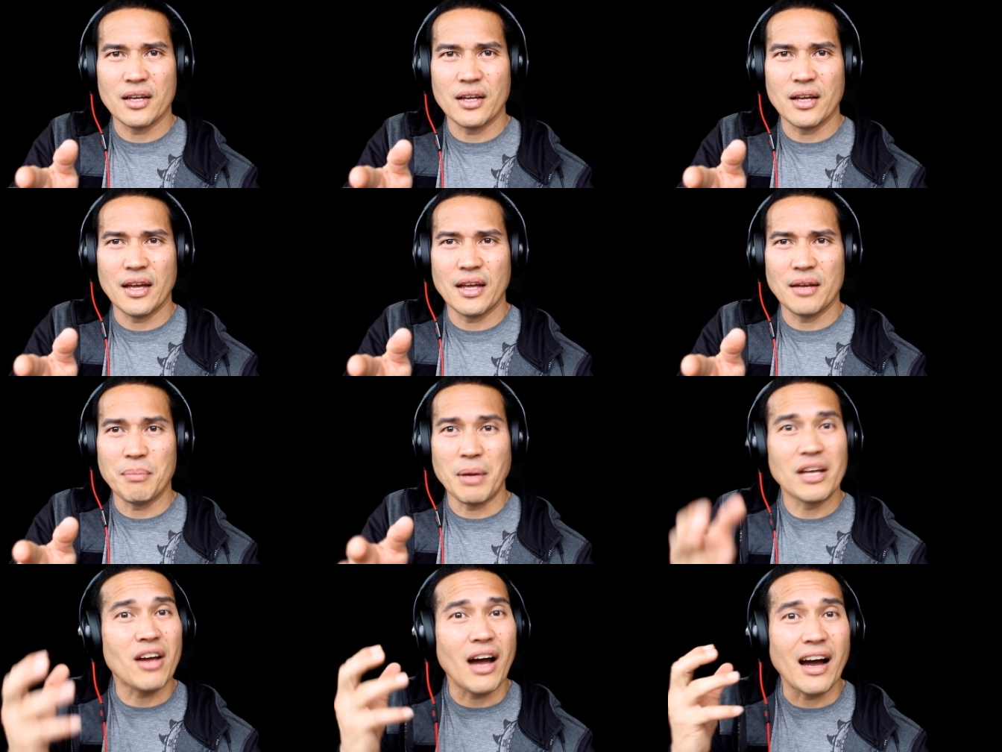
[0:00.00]
and
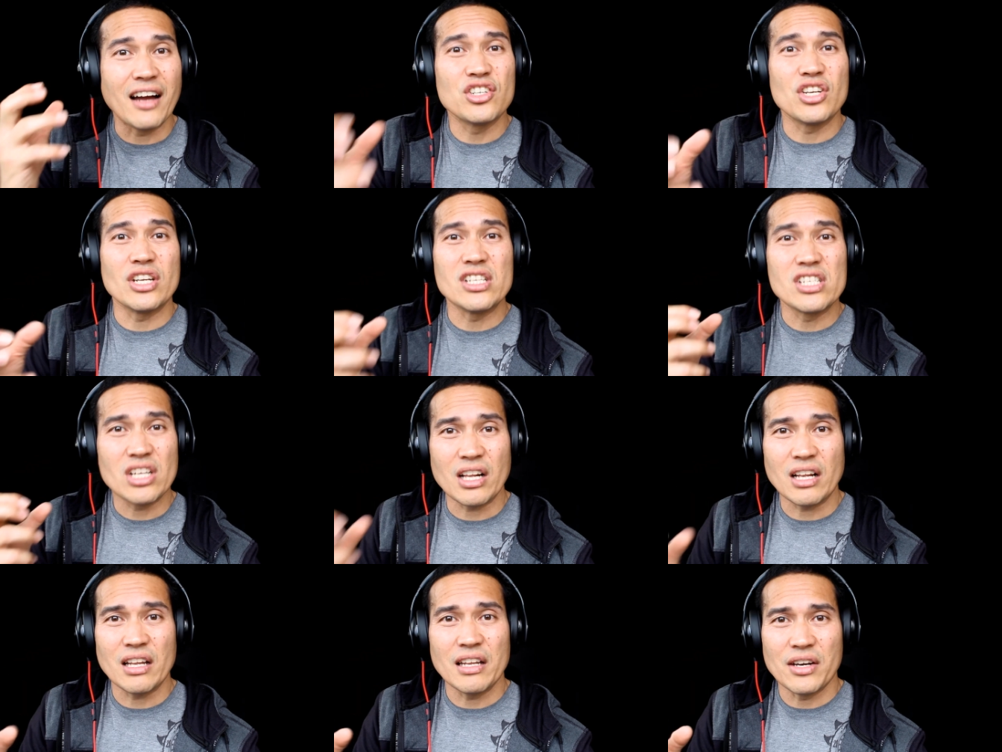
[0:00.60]
my
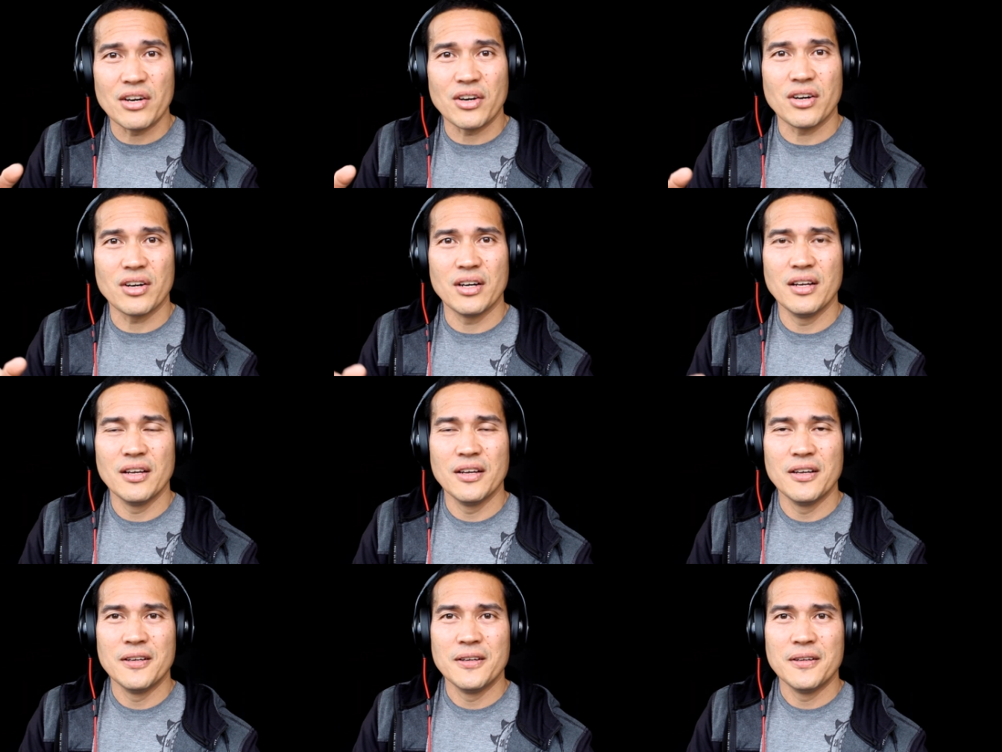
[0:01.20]
conscience clear.
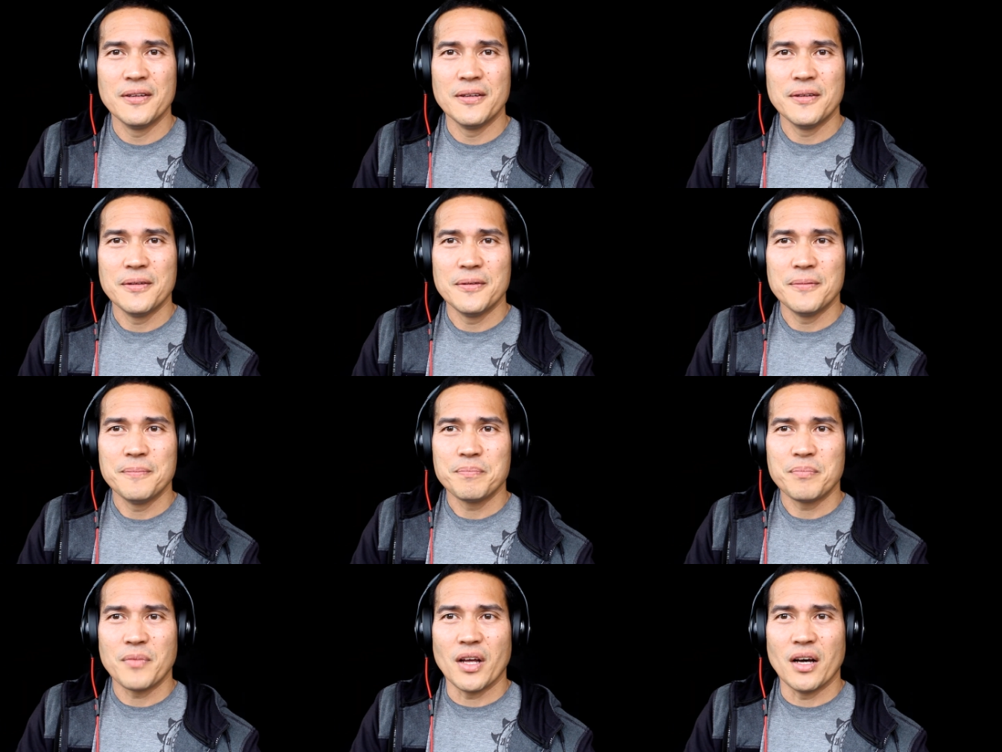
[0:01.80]

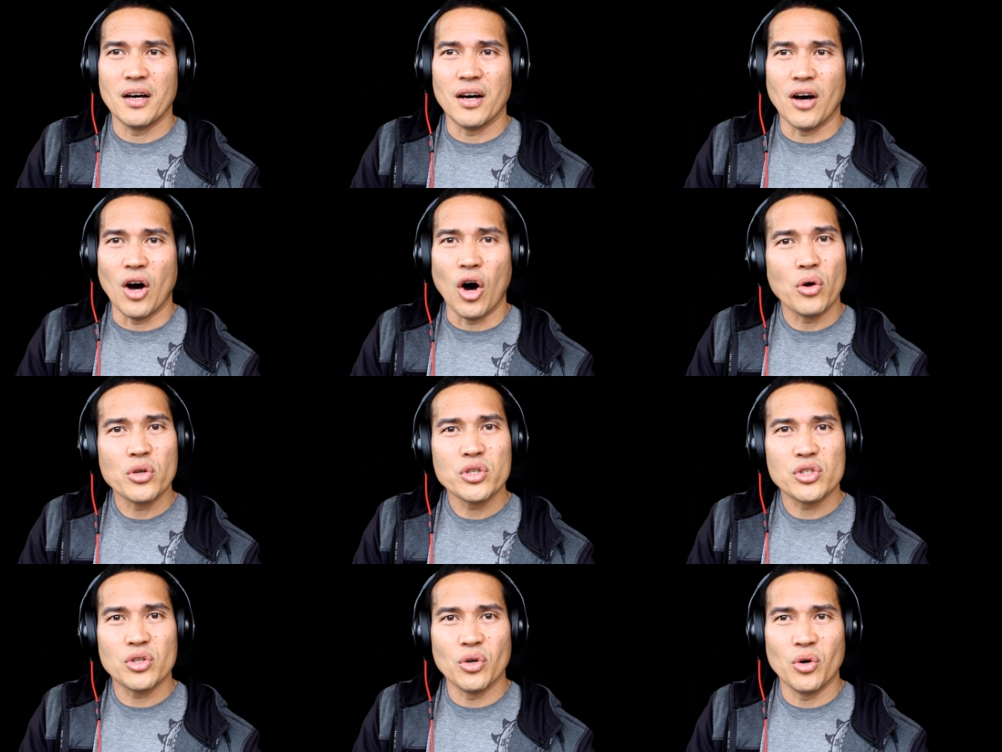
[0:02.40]

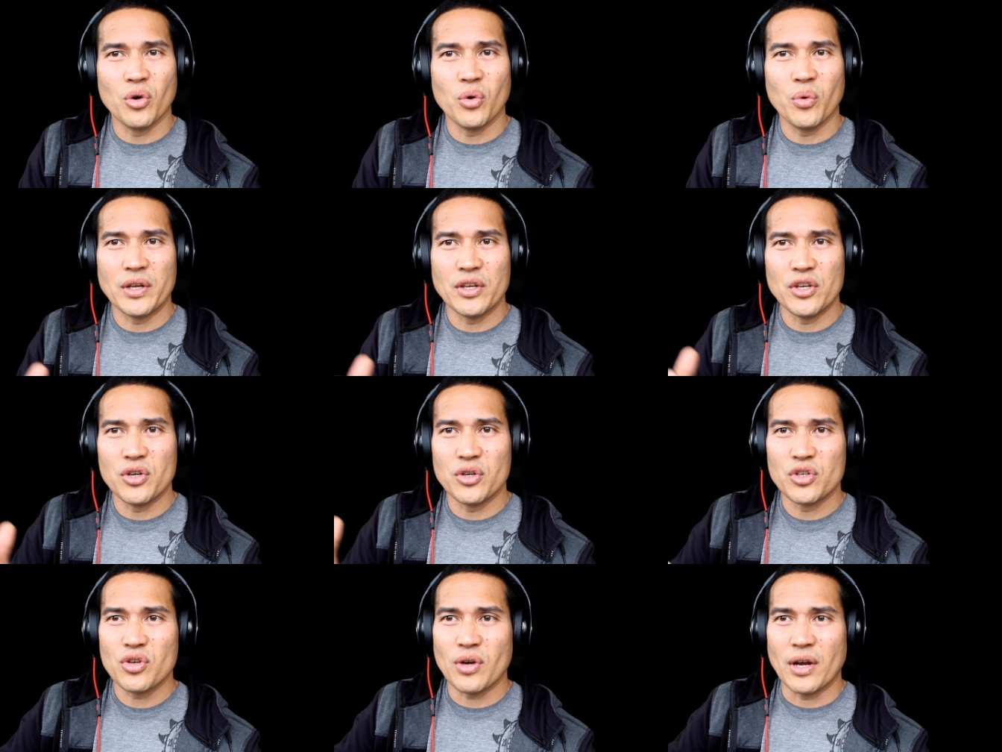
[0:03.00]
Also, when
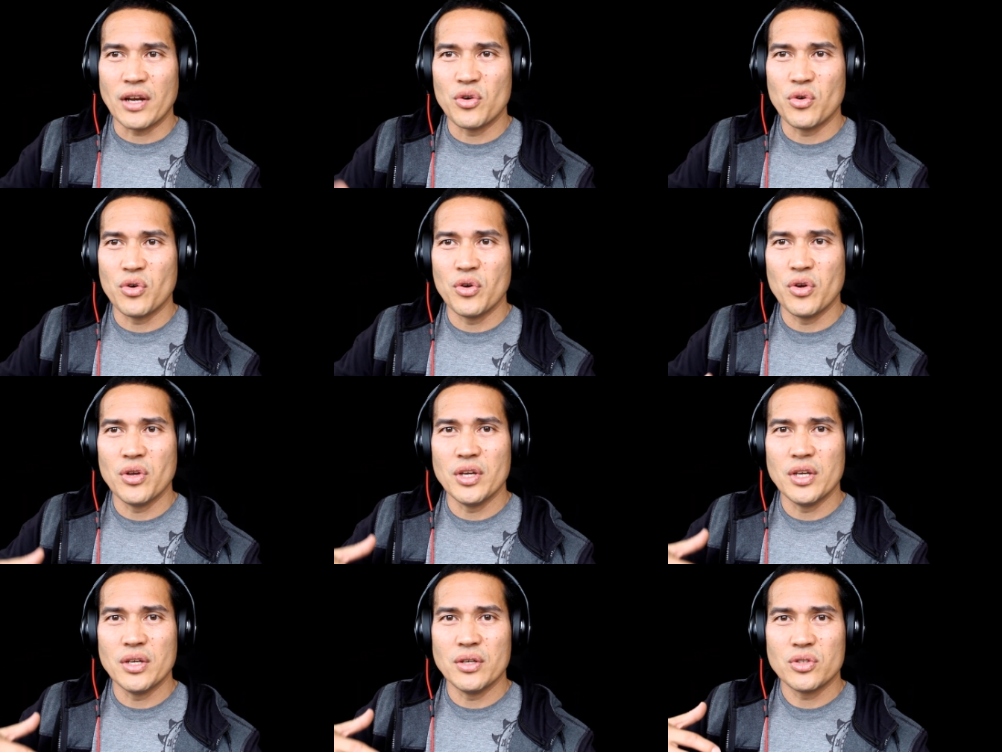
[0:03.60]
you're trying
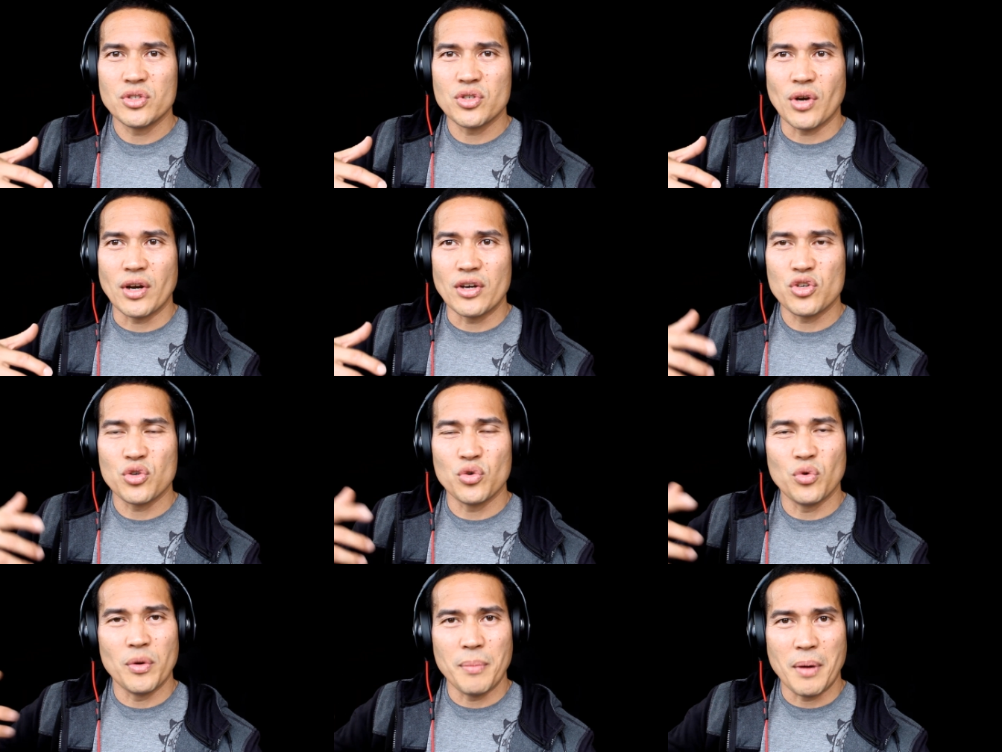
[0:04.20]

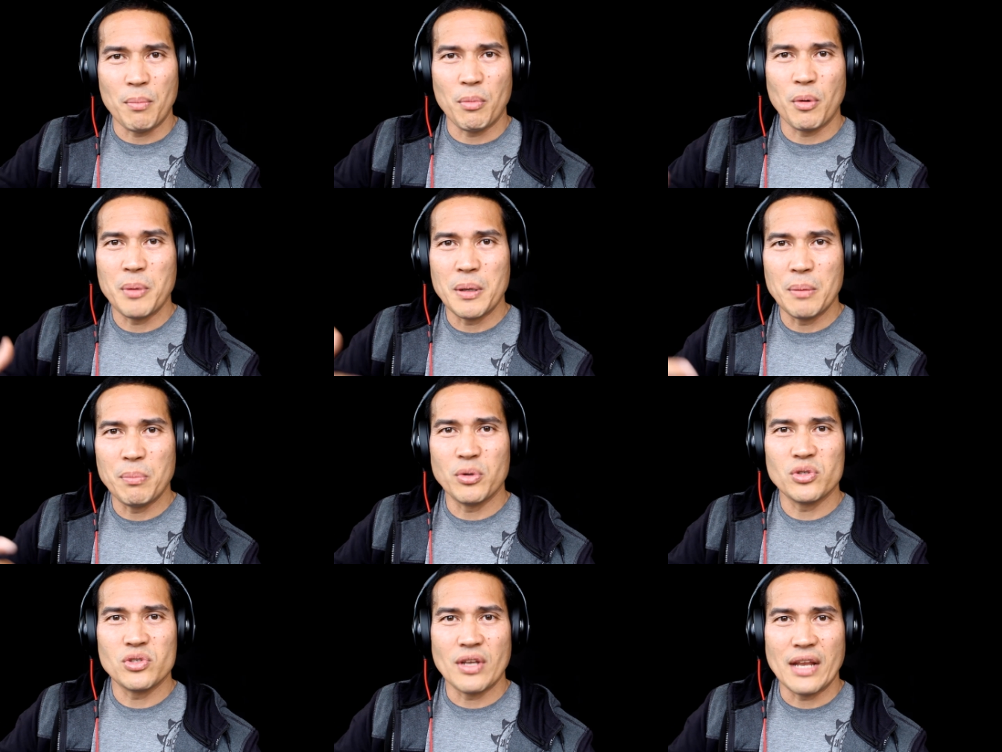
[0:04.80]
to remember
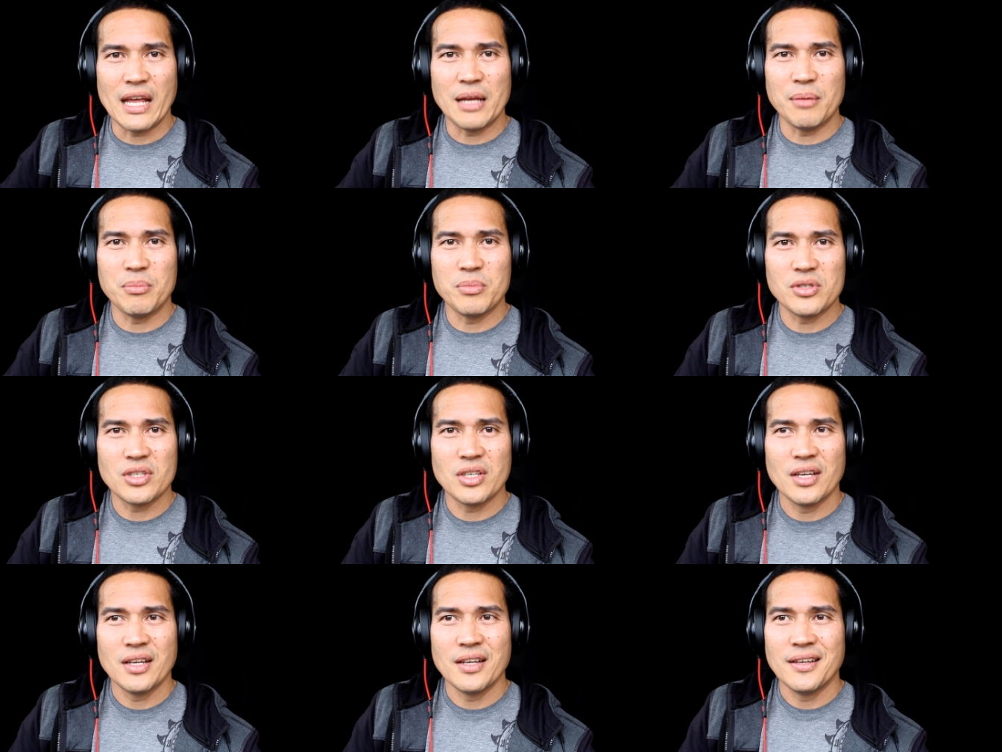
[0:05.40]
people's
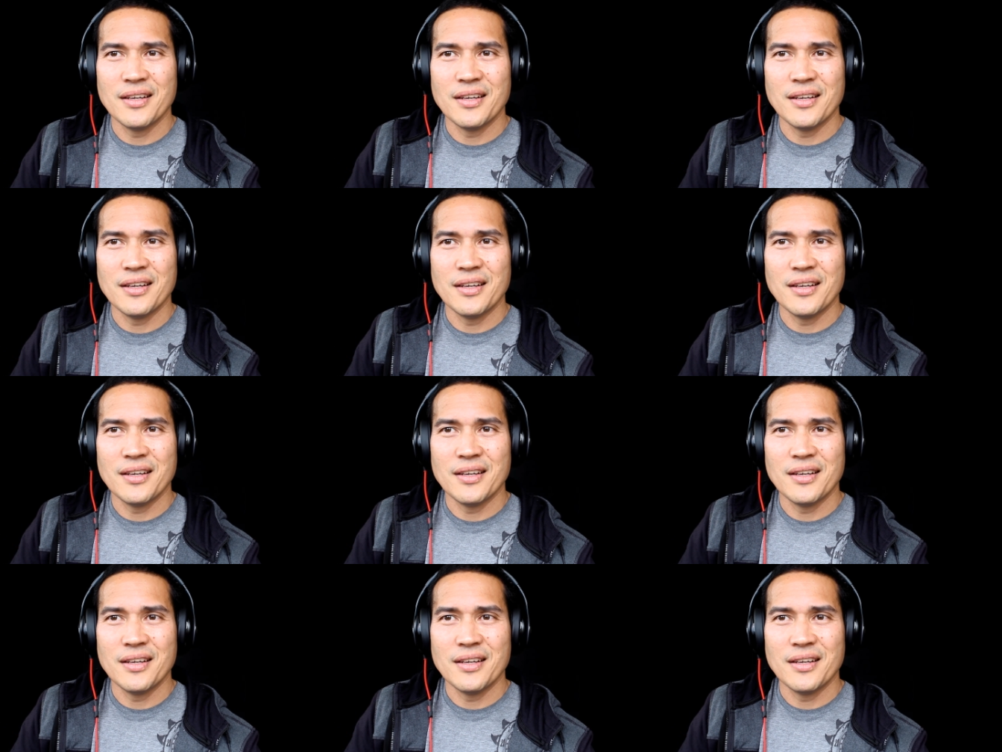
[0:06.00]
names,